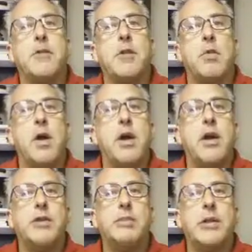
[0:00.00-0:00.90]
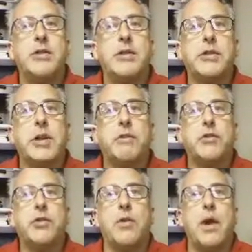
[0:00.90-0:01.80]
Whereas business
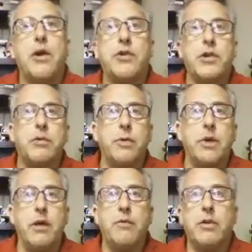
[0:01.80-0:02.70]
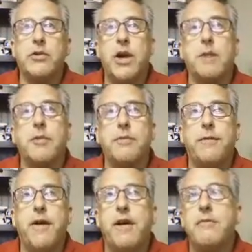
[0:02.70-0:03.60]
level strategy that we covered in Chapter
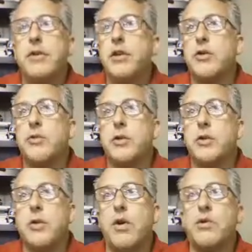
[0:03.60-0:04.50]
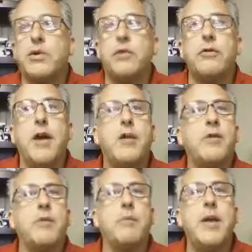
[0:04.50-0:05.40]
5 deals with the question of how to
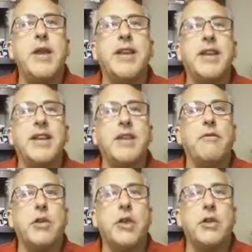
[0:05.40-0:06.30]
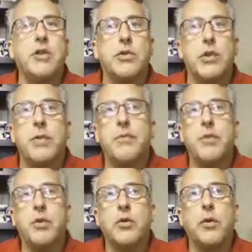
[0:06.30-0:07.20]
compete in a given industry,
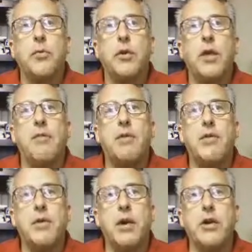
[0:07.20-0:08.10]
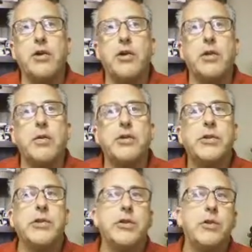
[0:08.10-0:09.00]
corporate level strategy
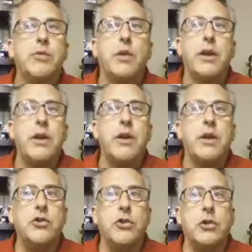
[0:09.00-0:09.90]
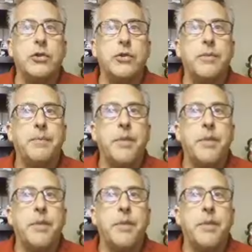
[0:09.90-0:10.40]
addresses two related issues.